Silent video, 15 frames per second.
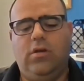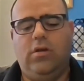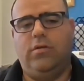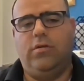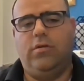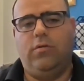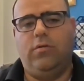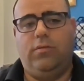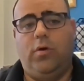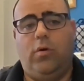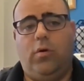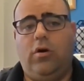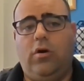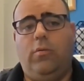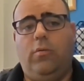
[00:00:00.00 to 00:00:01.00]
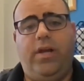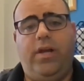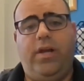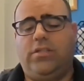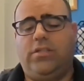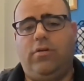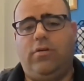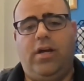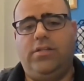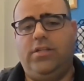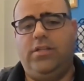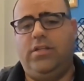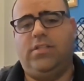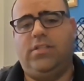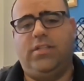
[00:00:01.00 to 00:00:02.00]
So our main
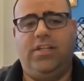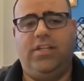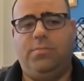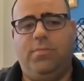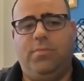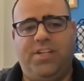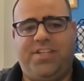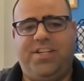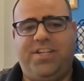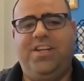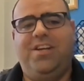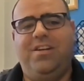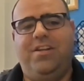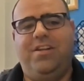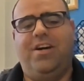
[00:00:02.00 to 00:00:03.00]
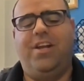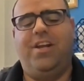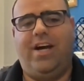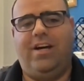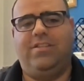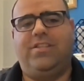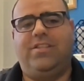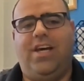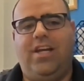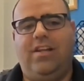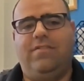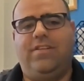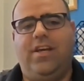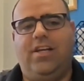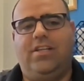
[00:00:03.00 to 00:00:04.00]
strategy is to get as much done outside
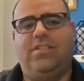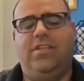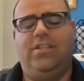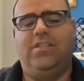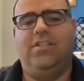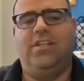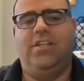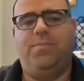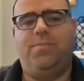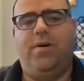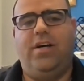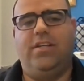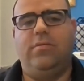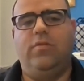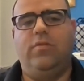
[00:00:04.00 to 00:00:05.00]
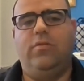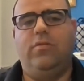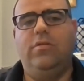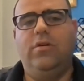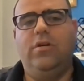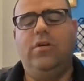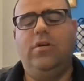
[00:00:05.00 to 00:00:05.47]
of tax season as possible